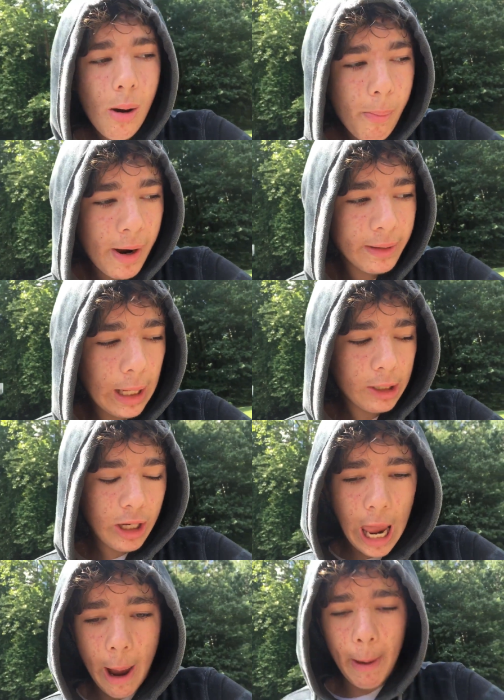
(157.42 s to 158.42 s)
but it's actually
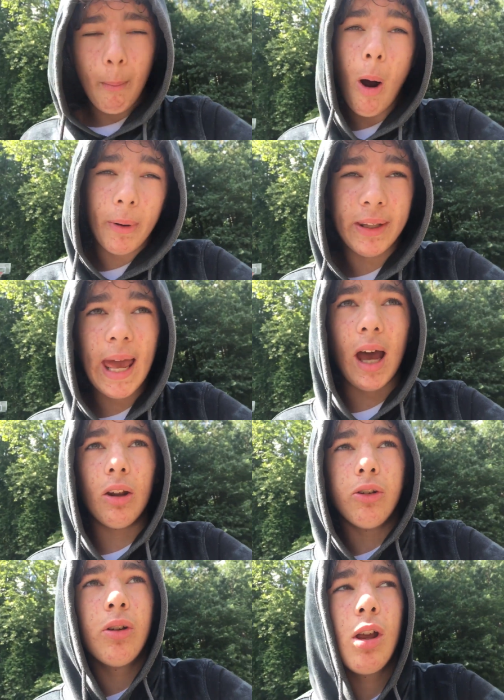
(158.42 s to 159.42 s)
at my mom and
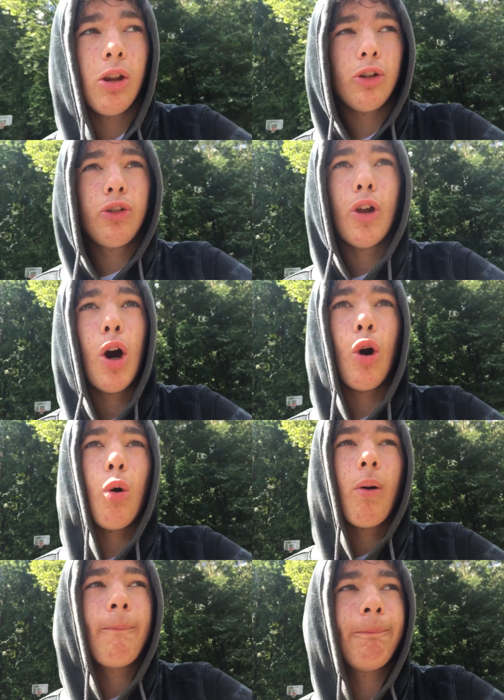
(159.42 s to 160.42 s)
dad's. So